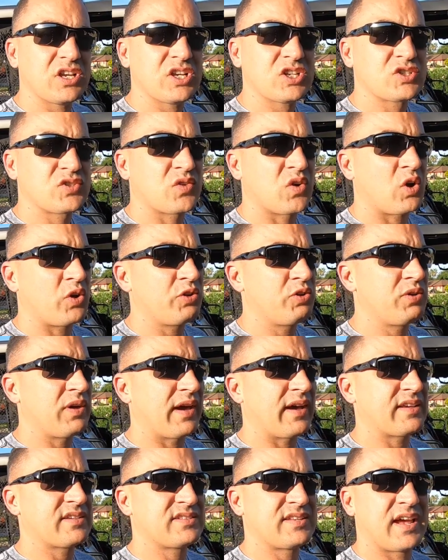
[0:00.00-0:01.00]
so for all you
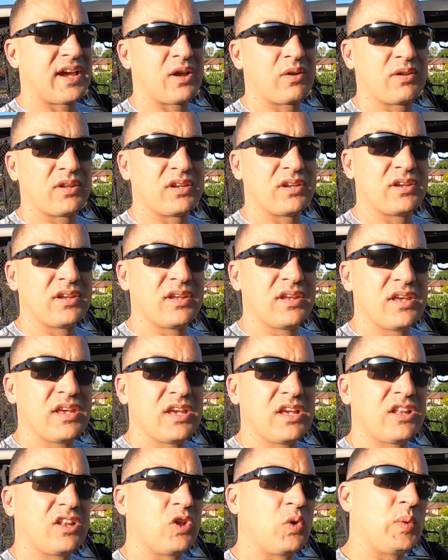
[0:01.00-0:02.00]
guys down in
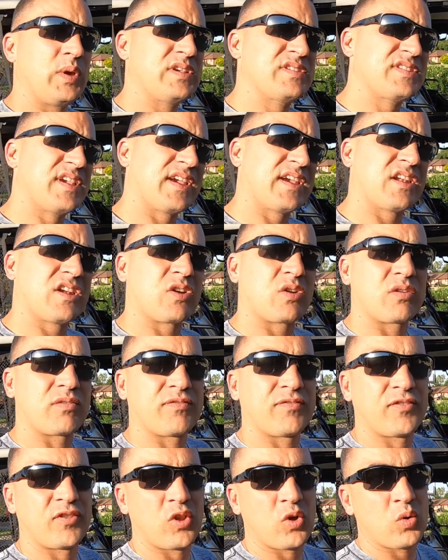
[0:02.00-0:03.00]
Louisiana or
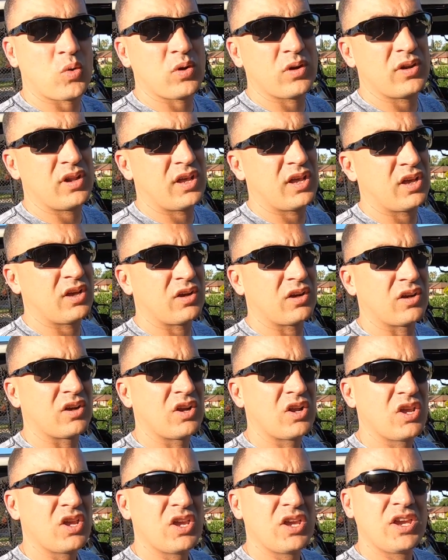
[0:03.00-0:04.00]
Florida
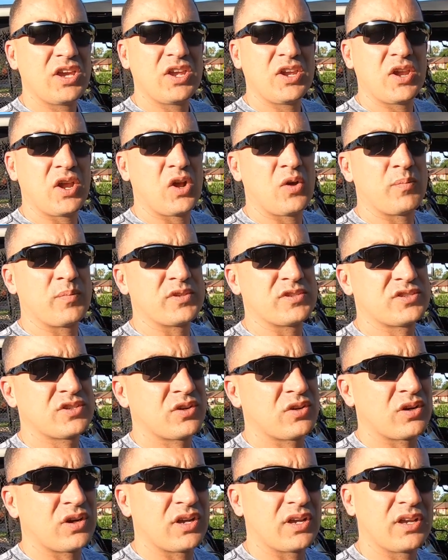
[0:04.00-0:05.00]
or
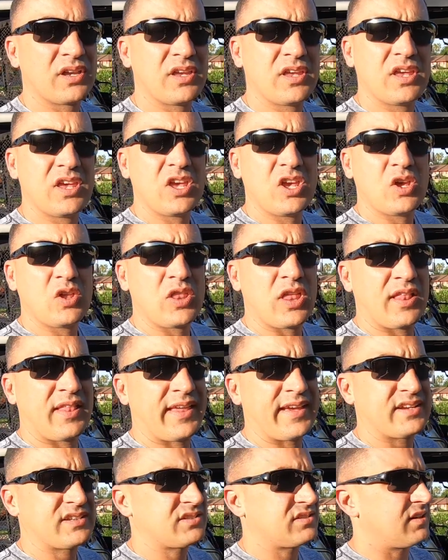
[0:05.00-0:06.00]
Missouri that
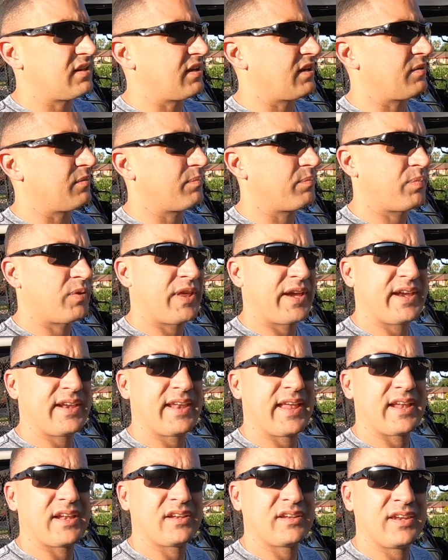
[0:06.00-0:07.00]
likes to play in
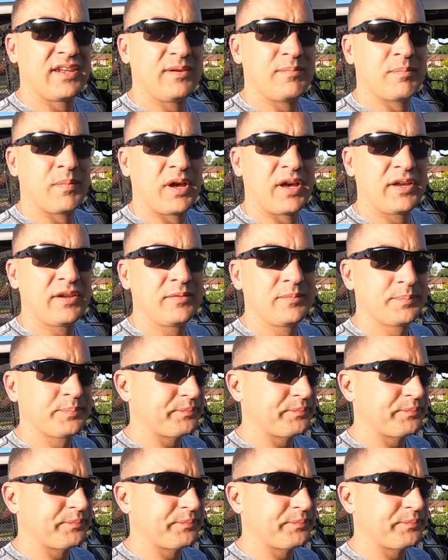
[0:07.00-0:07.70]
that deep mud